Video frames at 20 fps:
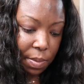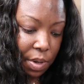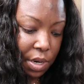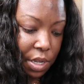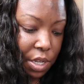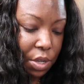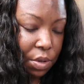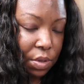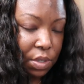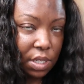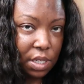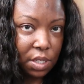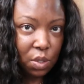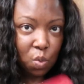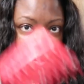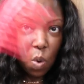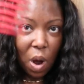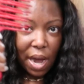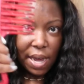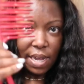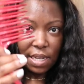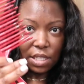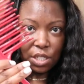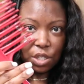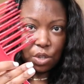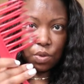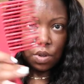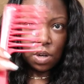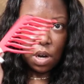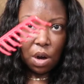I'm gonna use this wide
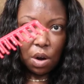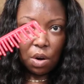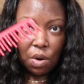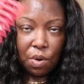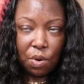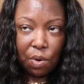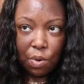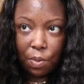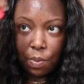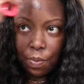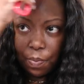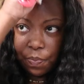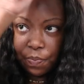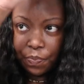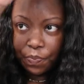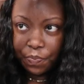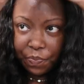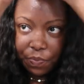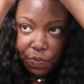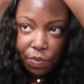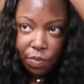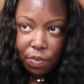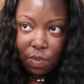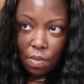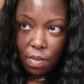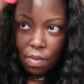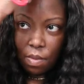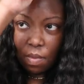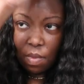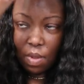tooth comb
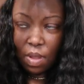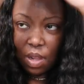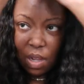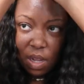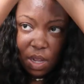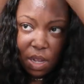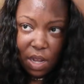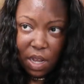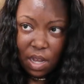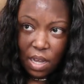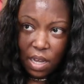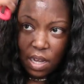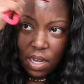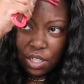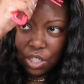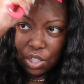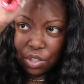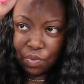and